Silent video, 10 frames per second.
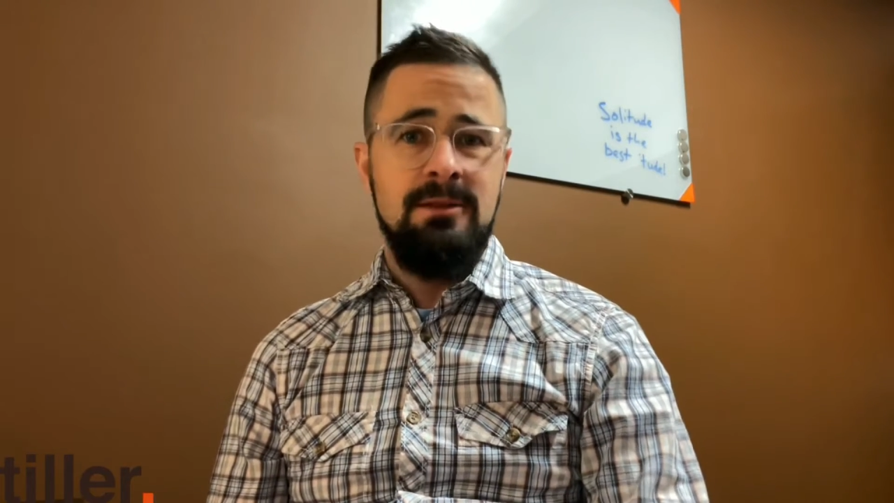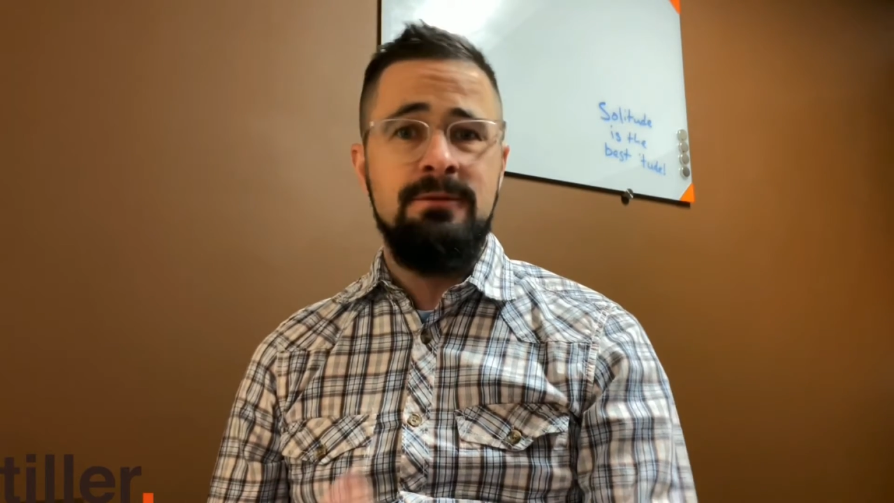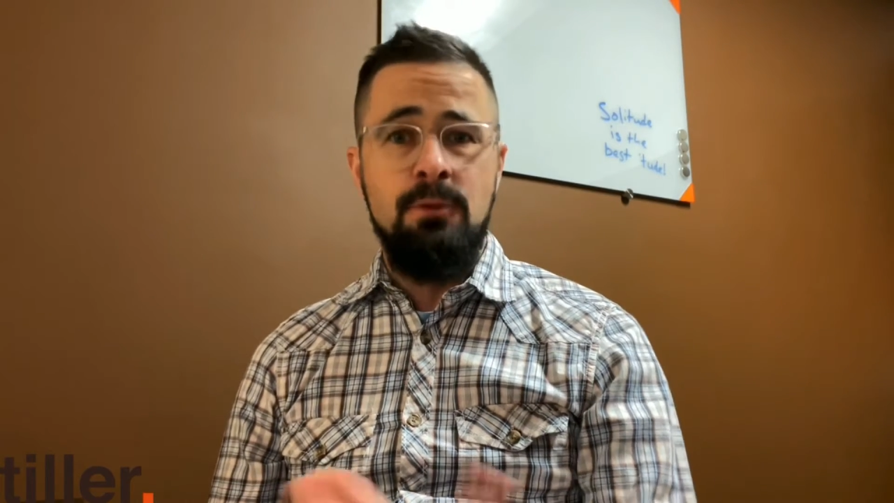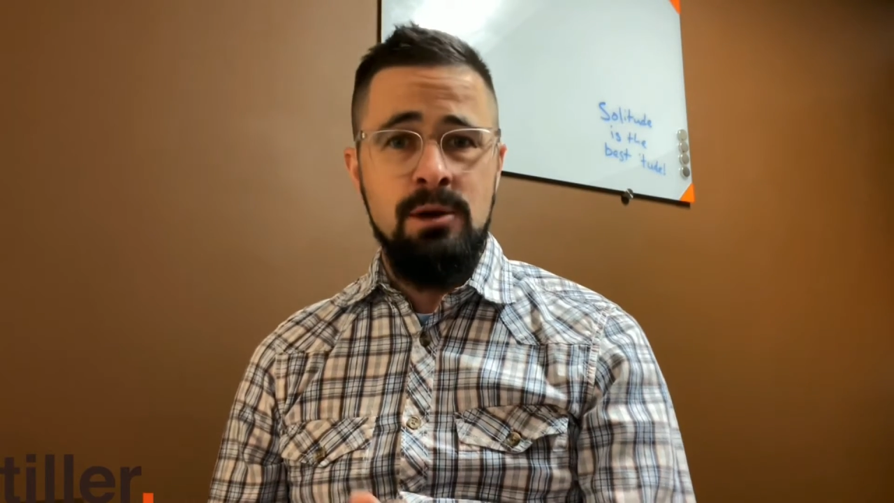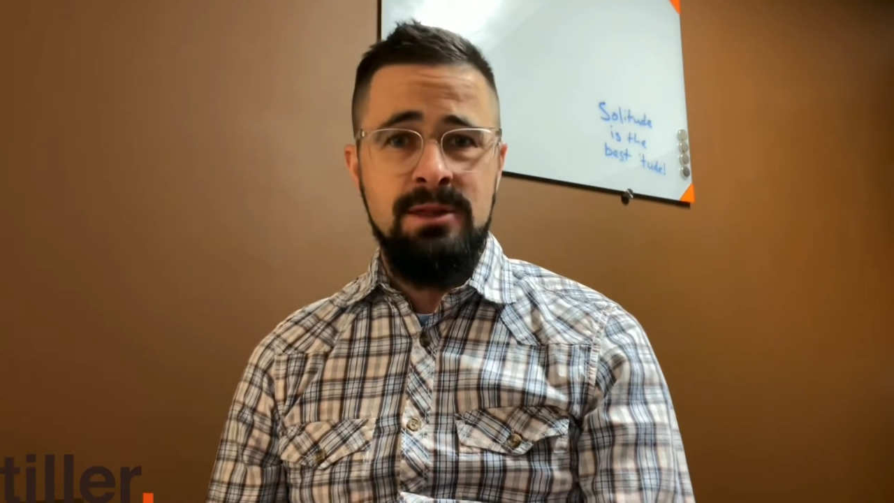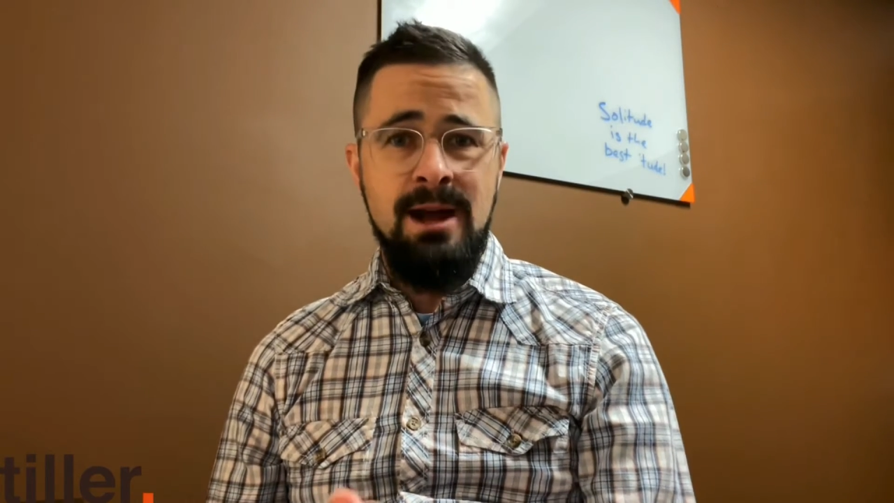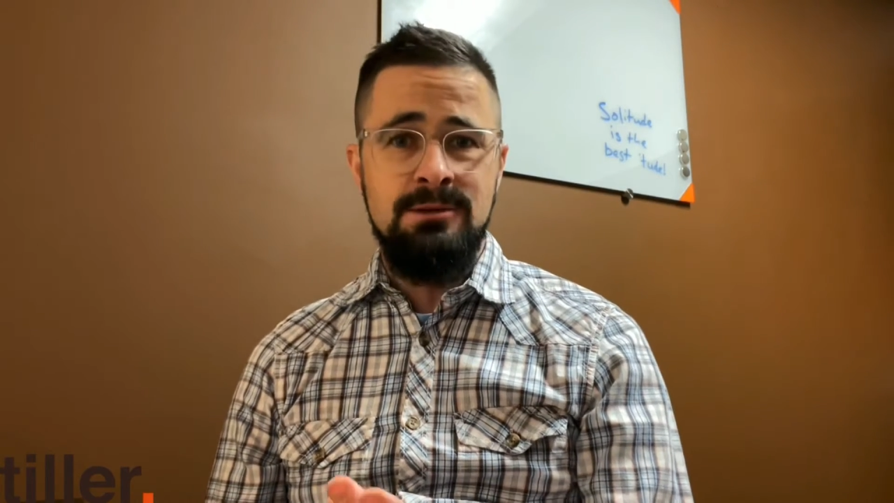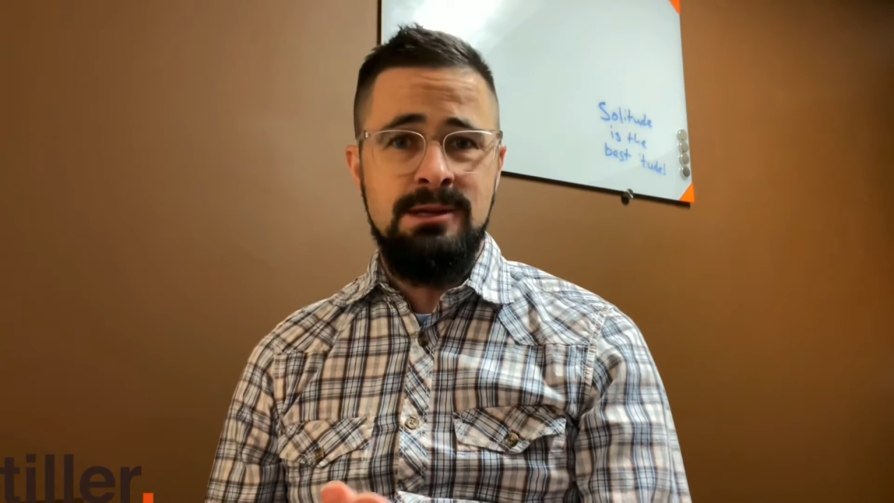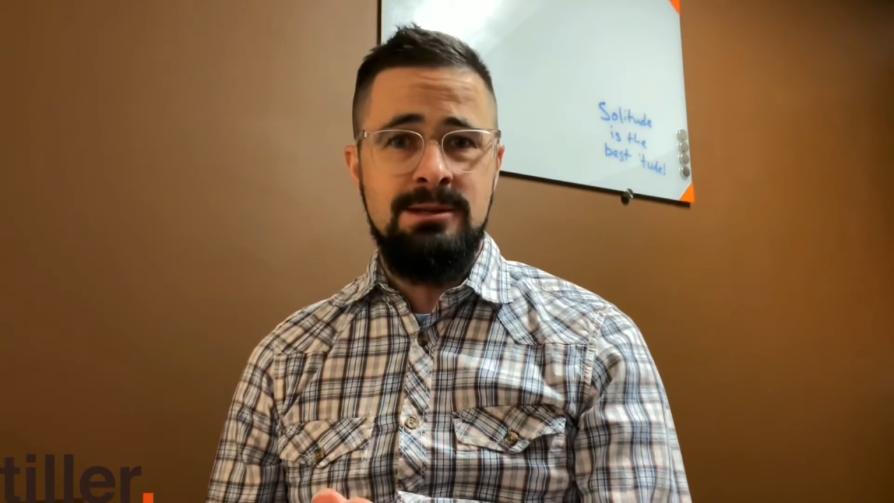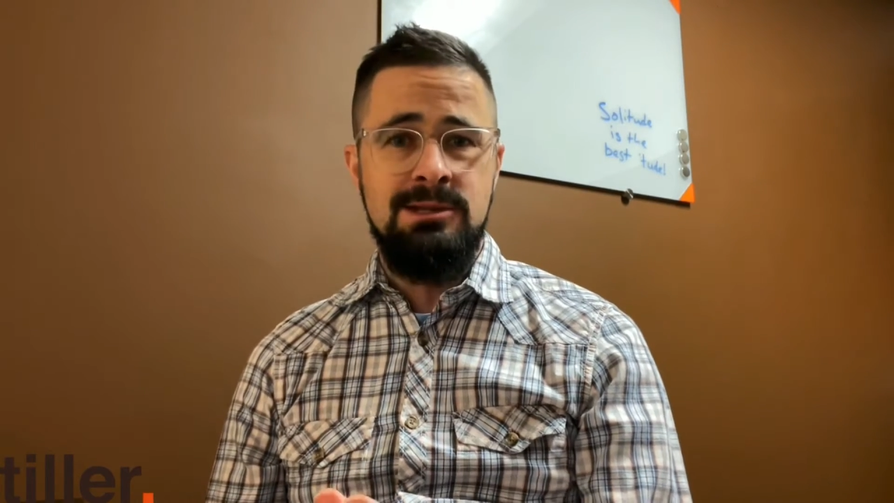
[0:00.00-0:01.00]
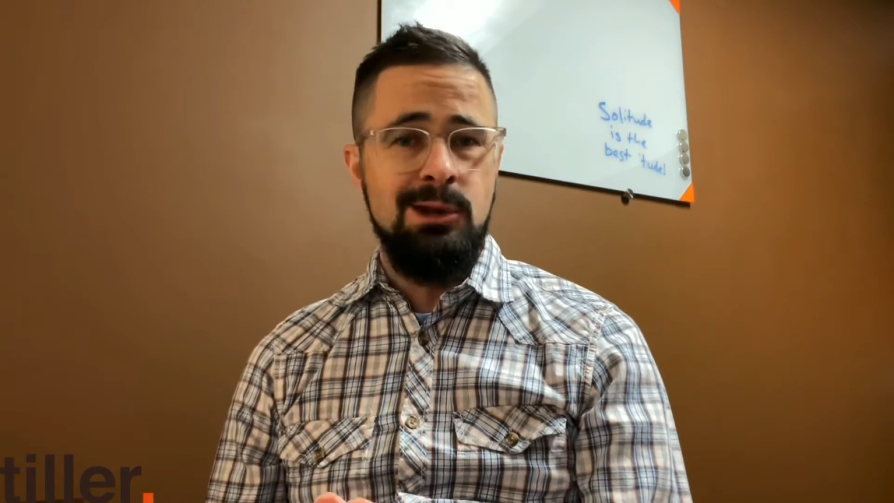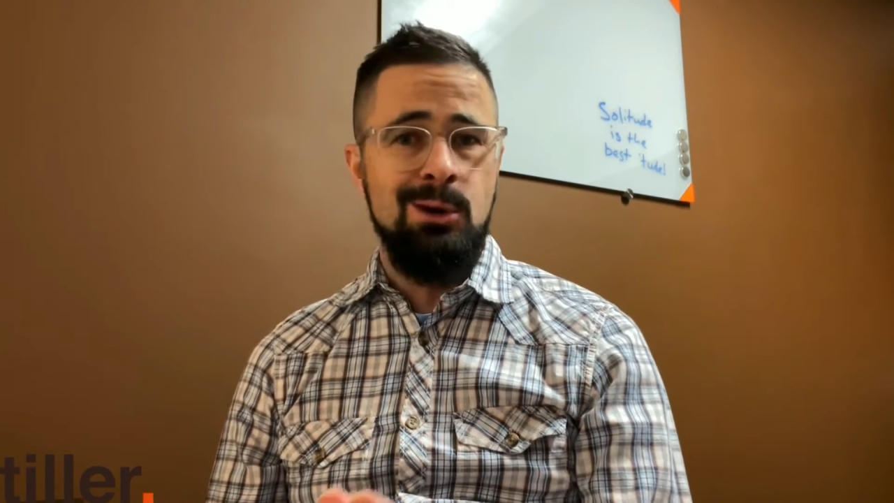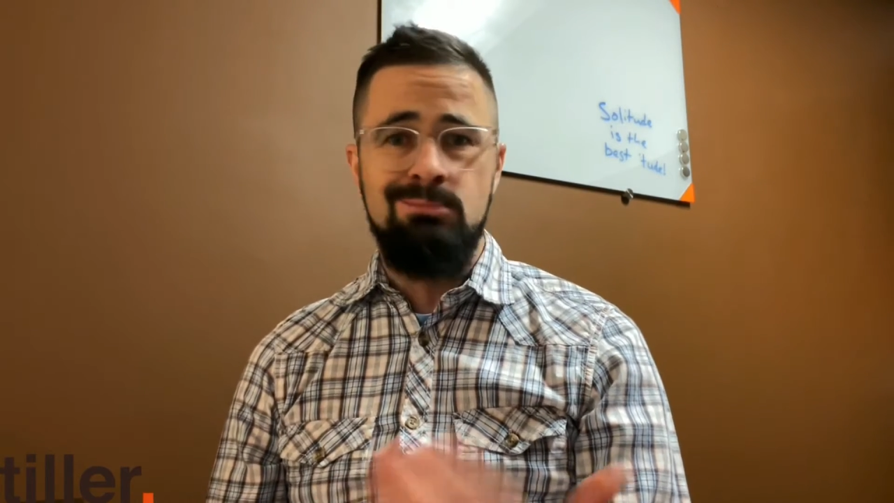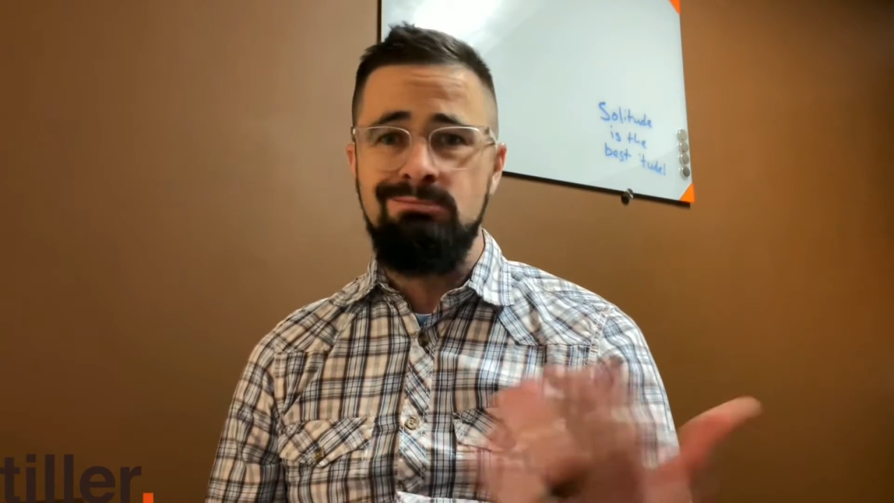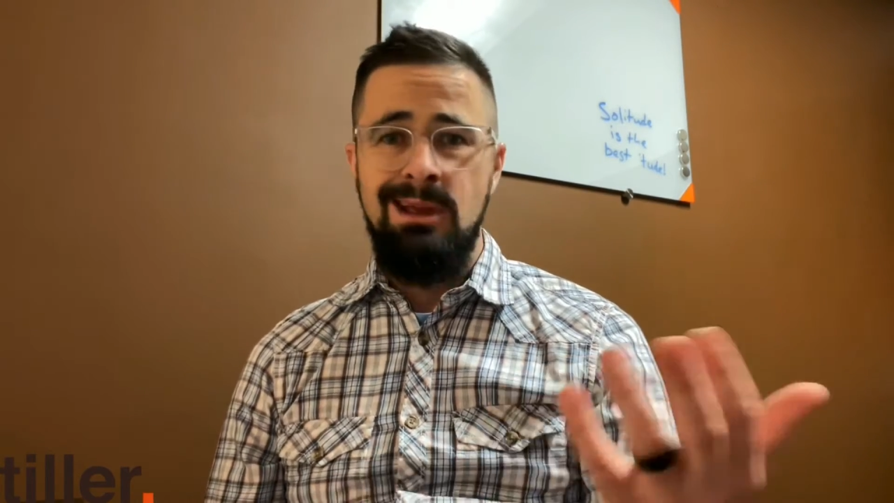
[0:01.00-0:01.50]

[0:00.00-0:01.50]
4,000. So